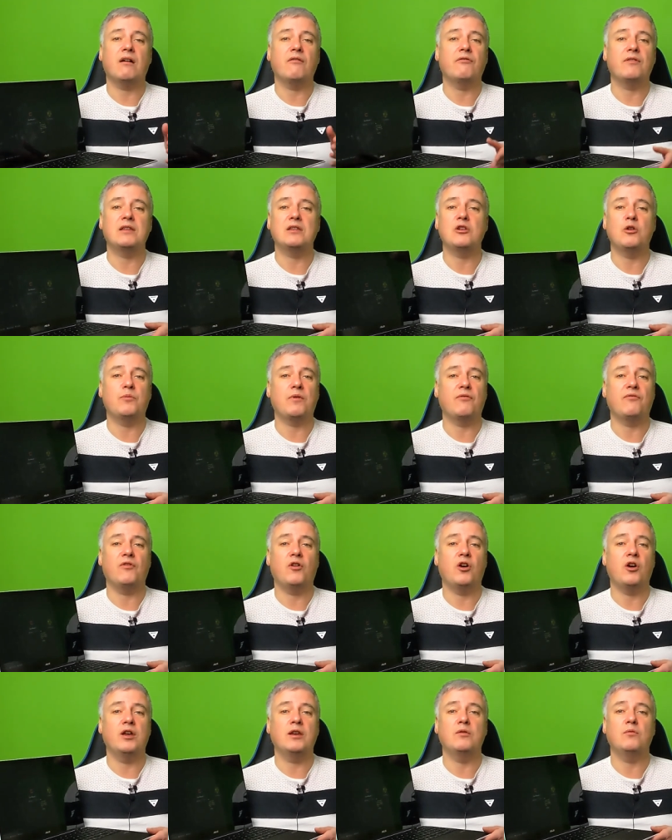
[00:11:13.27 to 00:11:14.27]
I think you'll be
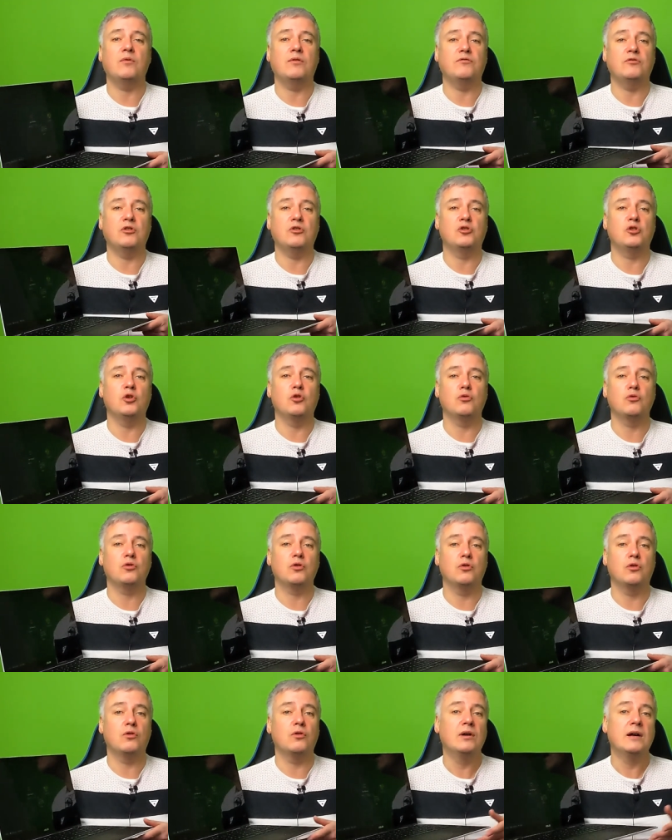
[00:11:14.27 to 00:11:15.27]
fine with the dual
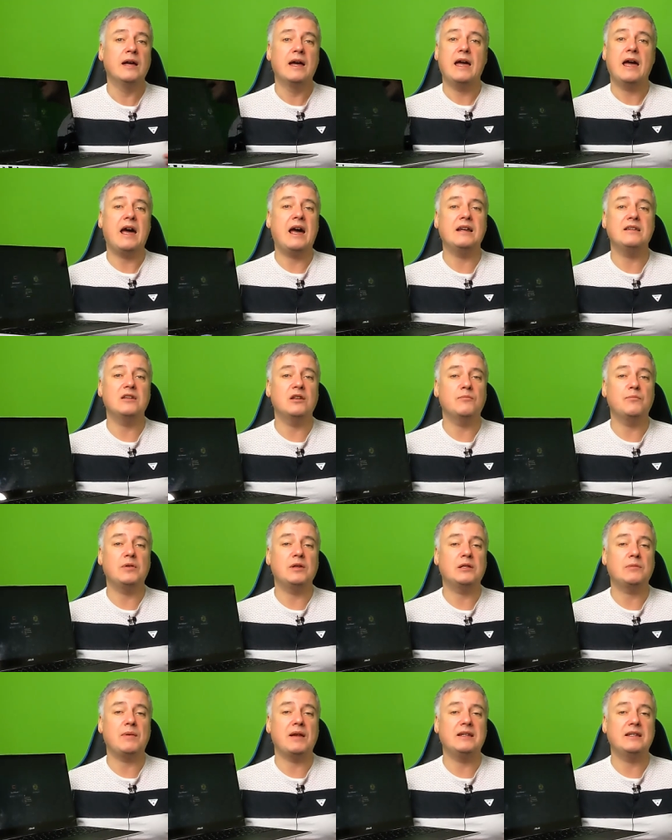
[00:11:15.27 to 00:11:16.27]
core, and you'd be
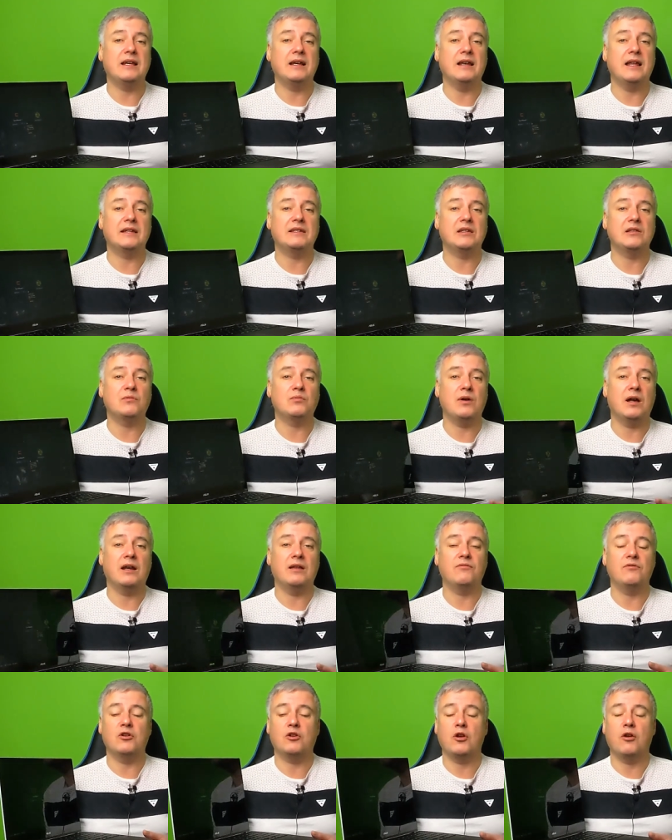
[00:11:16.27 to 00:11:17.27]
spending less as well
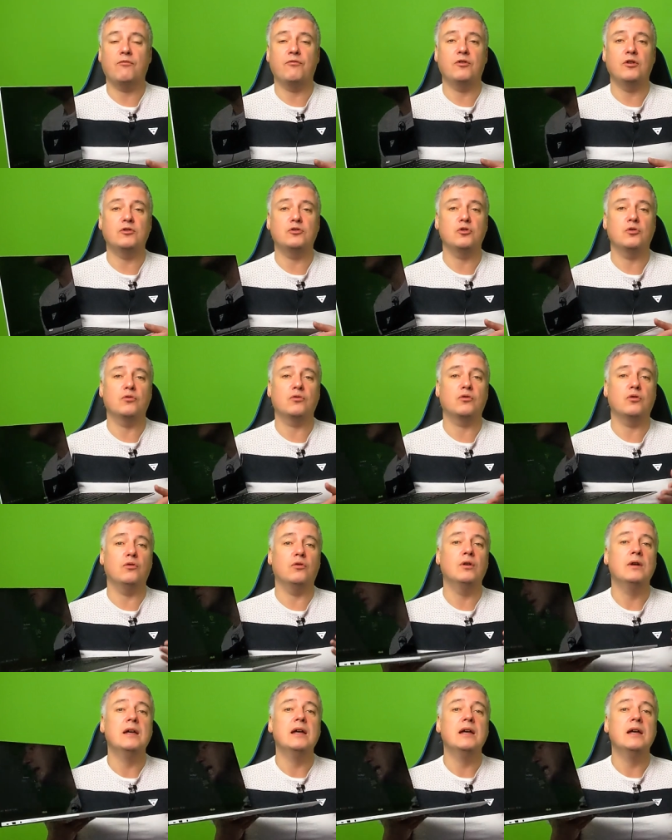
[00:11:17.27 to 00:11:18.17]
if you go for the dual core.